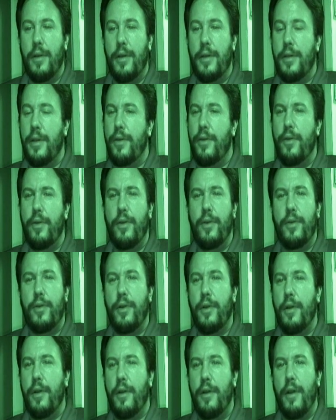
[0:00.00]
he said, you
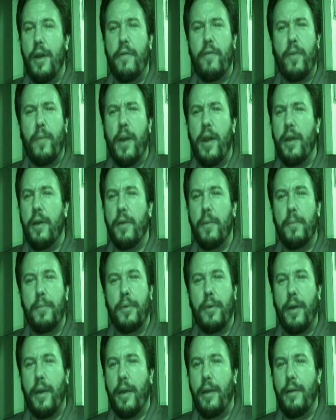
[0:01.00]
should have never made a
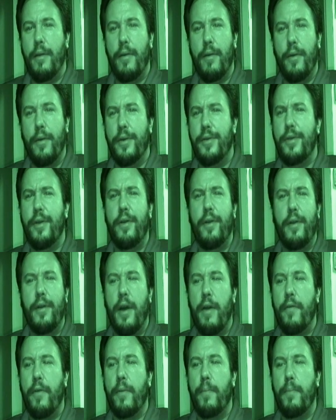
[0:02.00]
complaint, or you should have
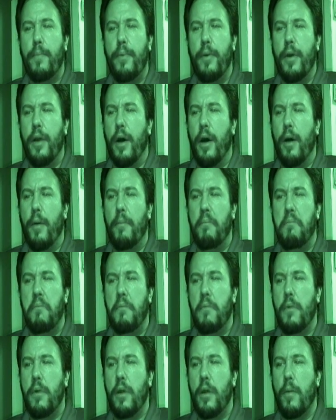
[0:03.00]
never put
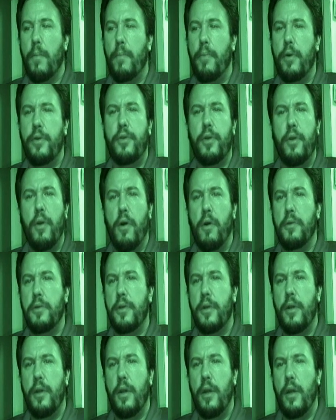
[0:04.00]
your
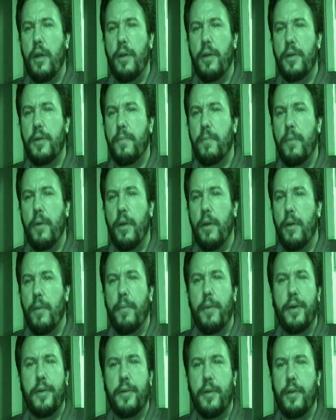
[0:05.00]
nose in the
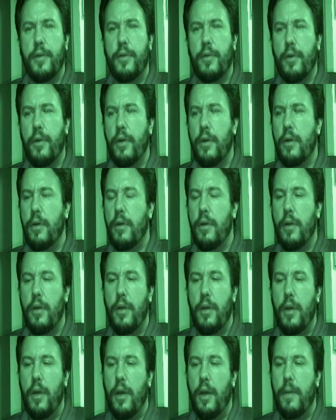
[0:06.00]
business, or
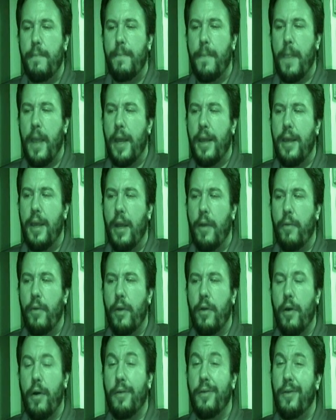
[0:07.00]
I can't
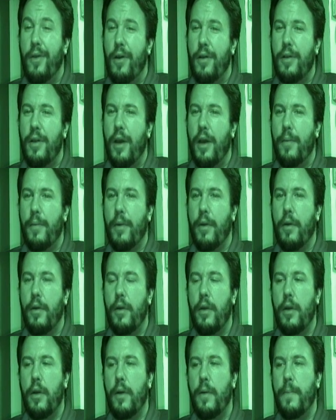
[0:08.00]
recall, a long time ago,
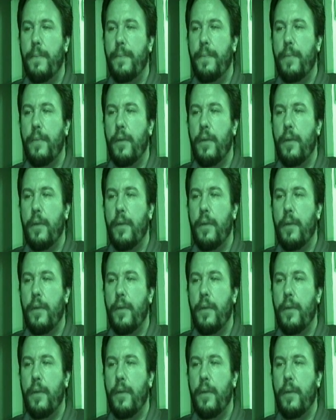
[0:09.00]
you know.